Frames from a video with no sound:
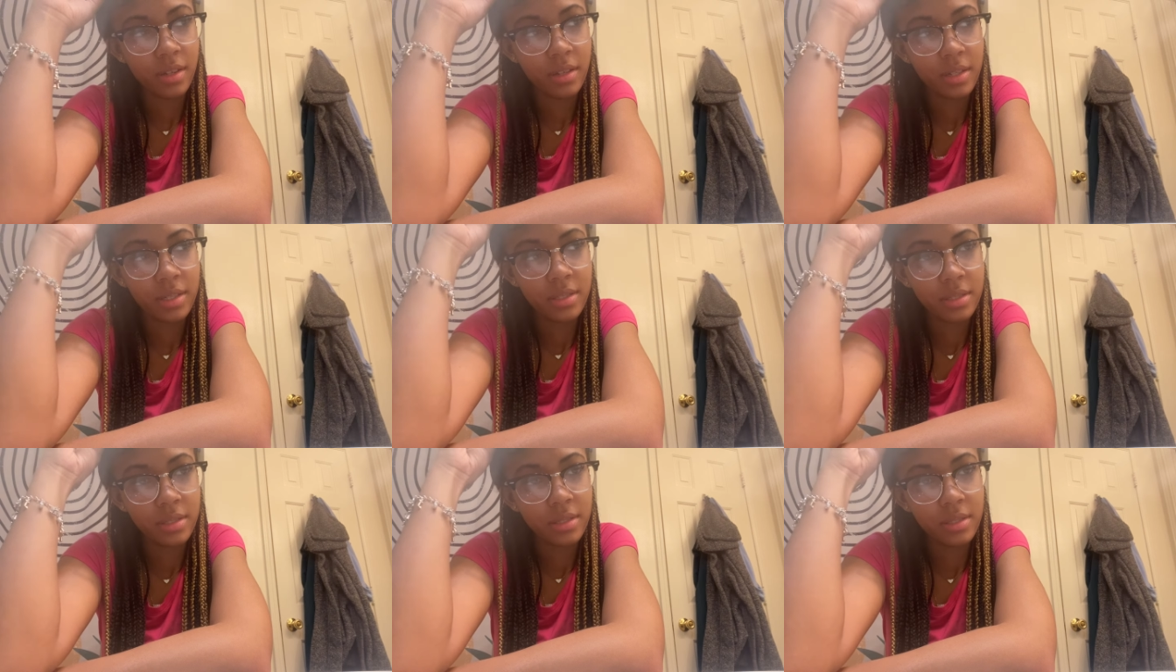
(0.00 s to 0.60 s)
What
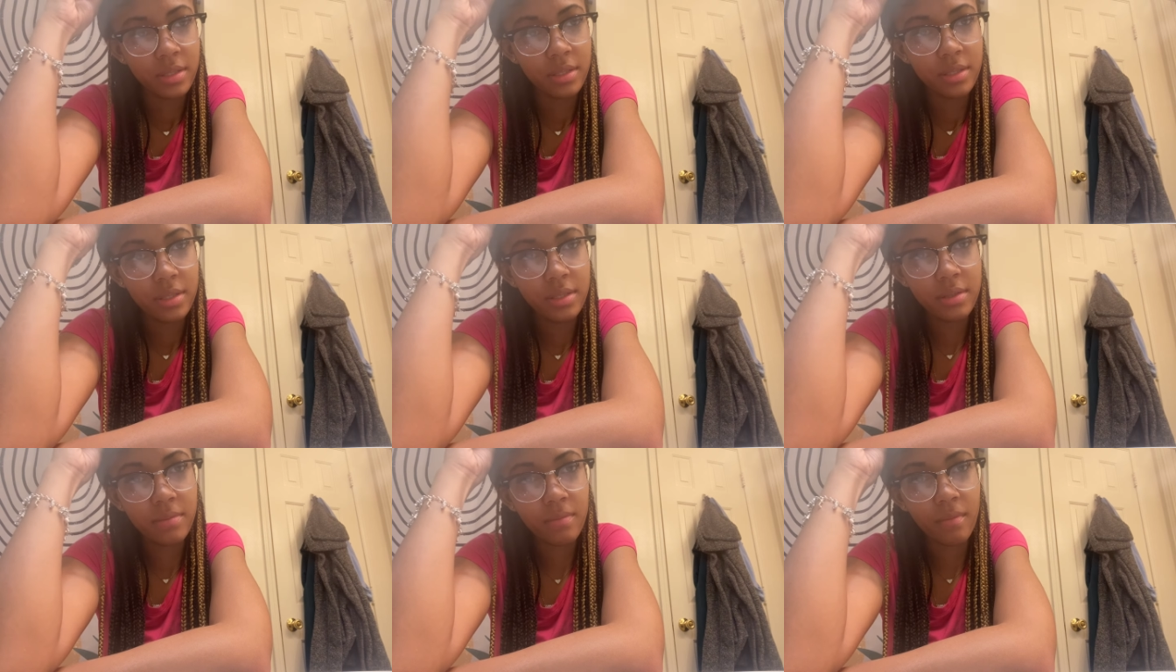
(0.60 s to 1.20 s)
school he go
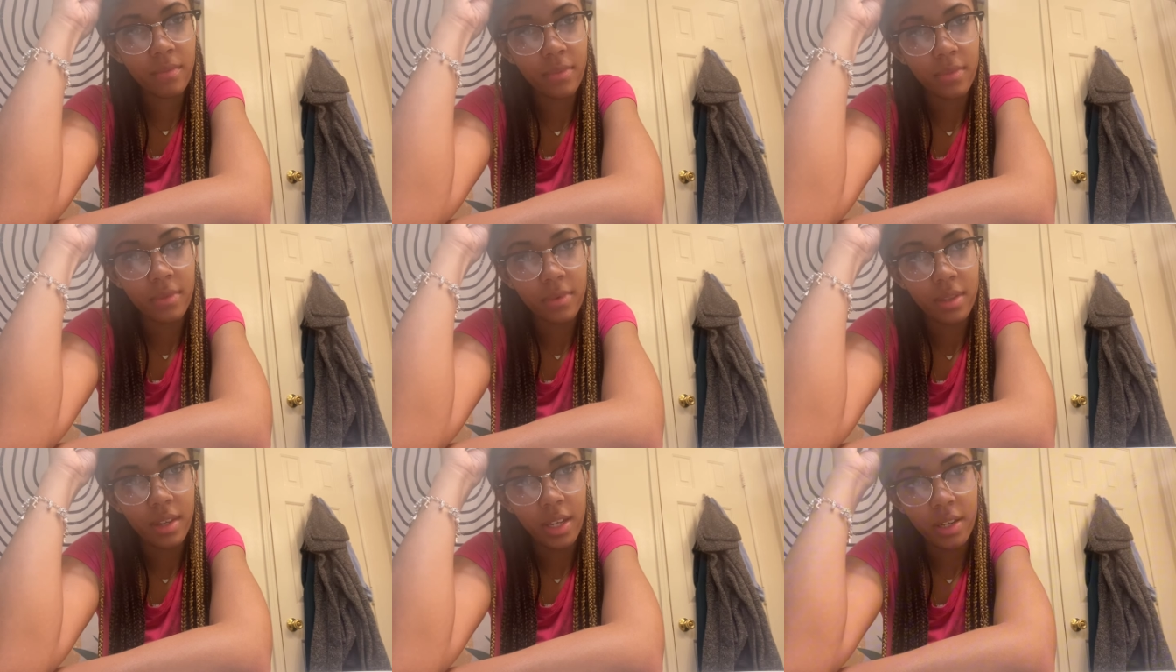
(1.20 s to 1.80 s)
to?
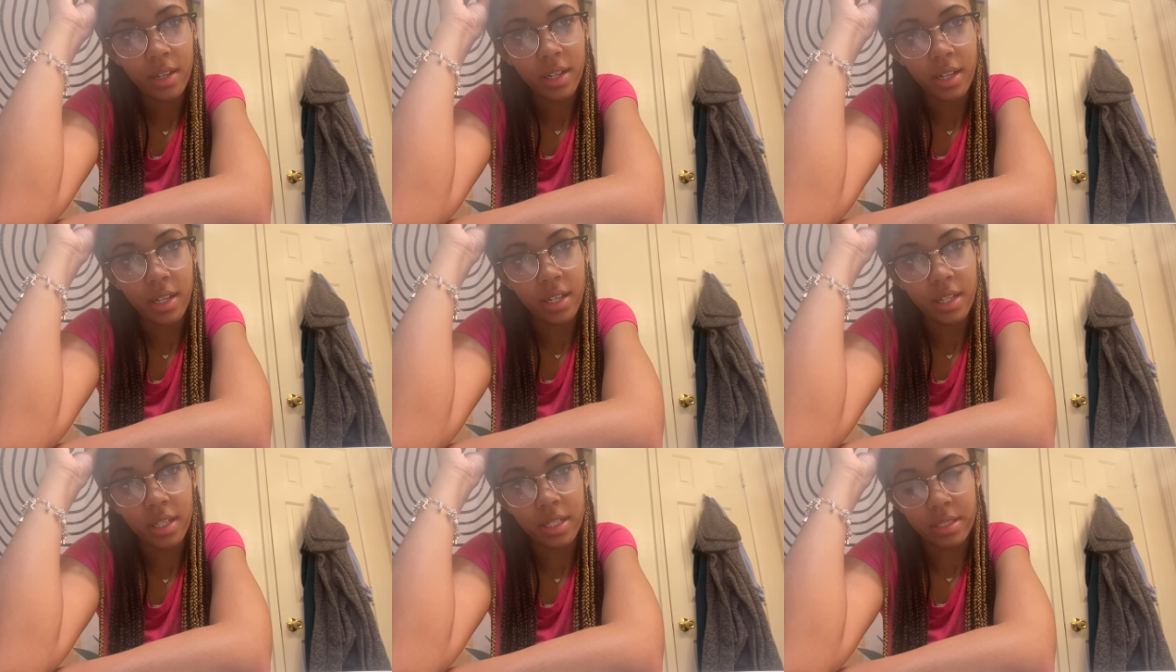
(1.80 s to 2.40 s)
He go to
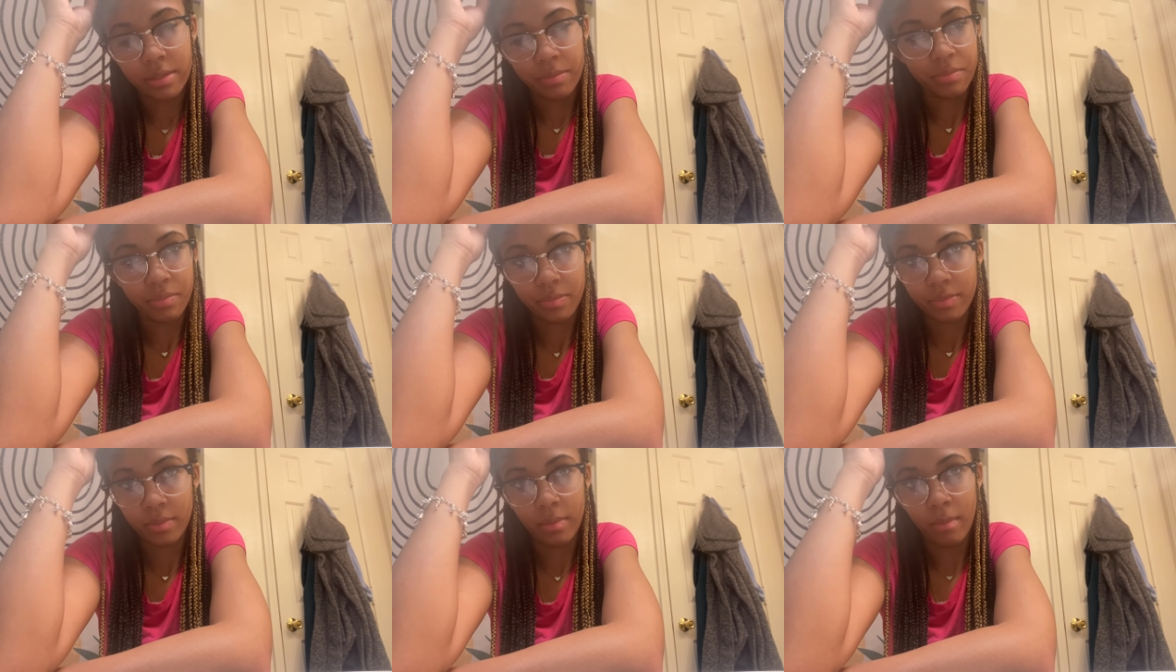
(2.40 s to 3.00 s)
um
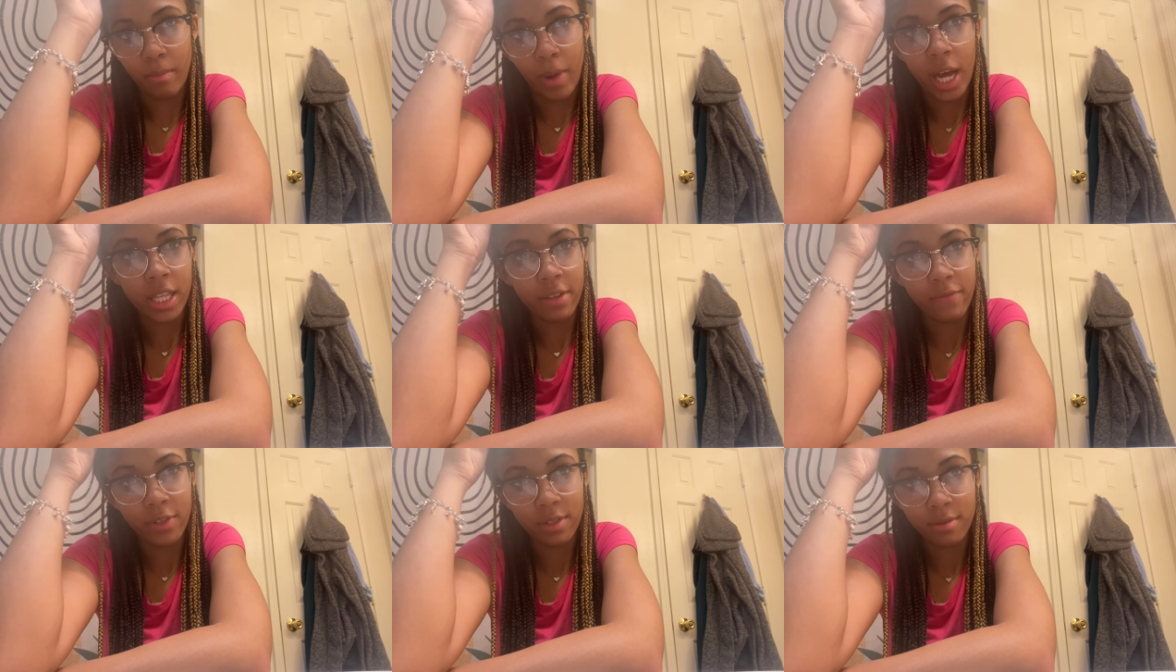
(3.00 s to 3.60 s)

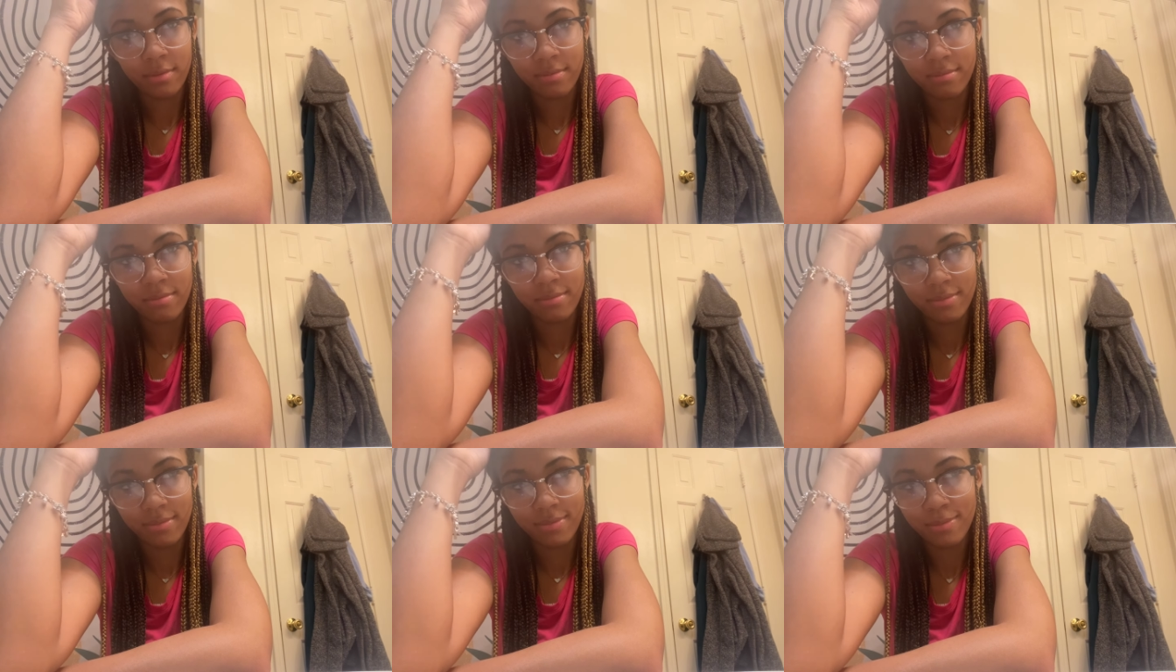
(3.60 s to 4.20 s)
Bolivar.
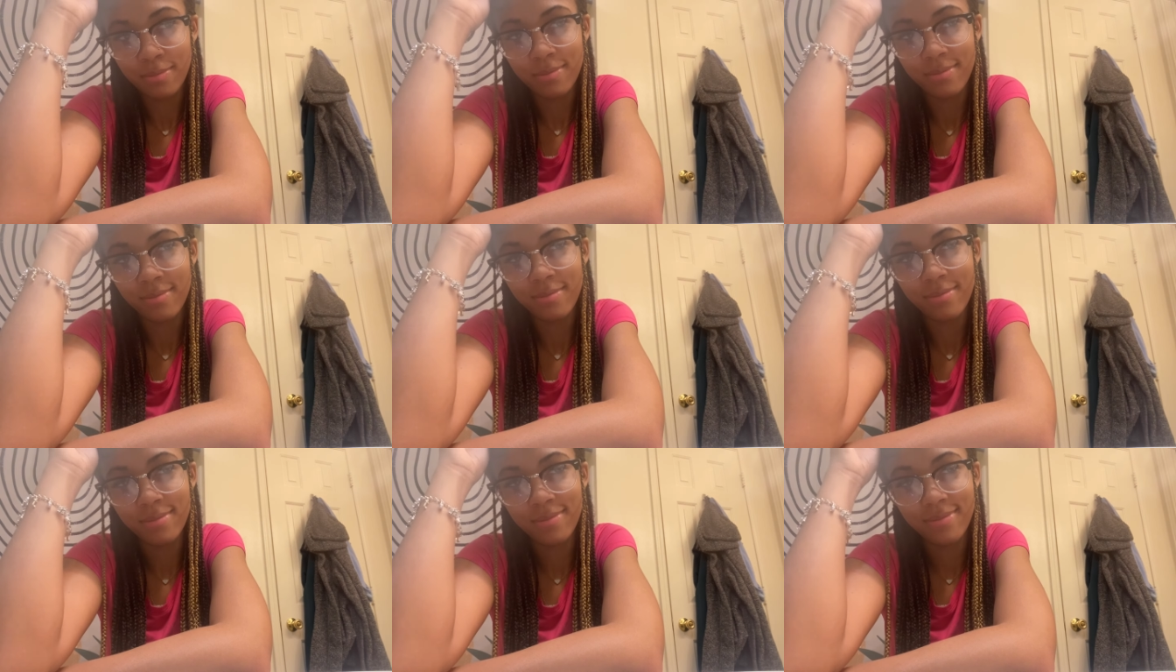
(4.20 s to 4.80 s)

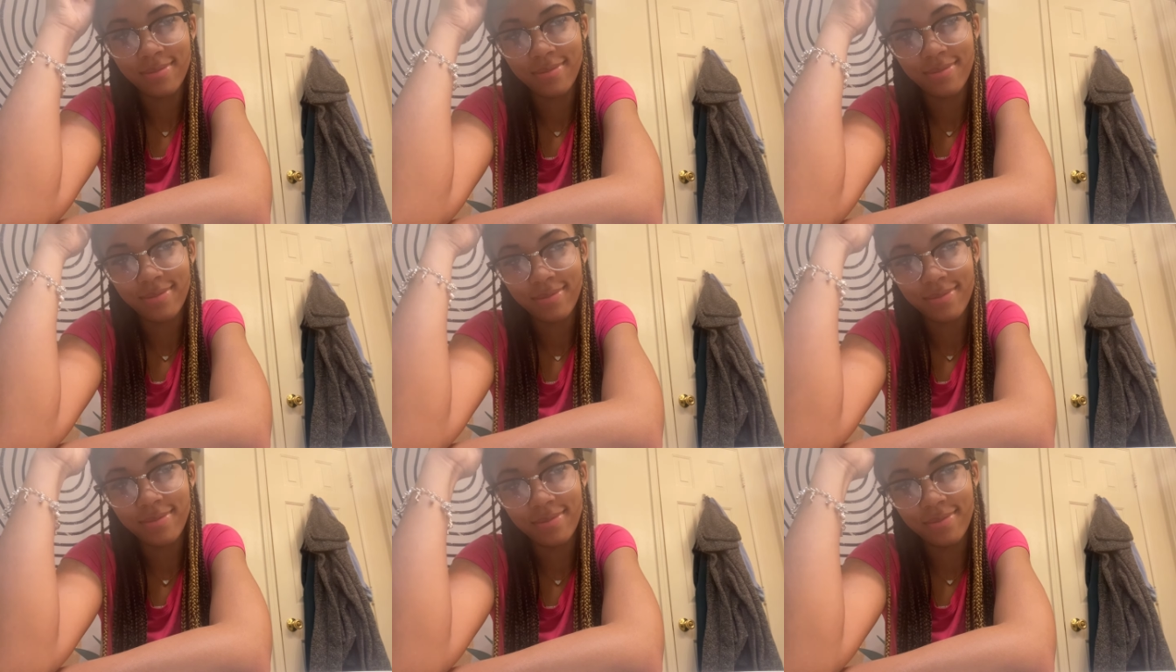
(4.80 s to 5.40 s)
Central High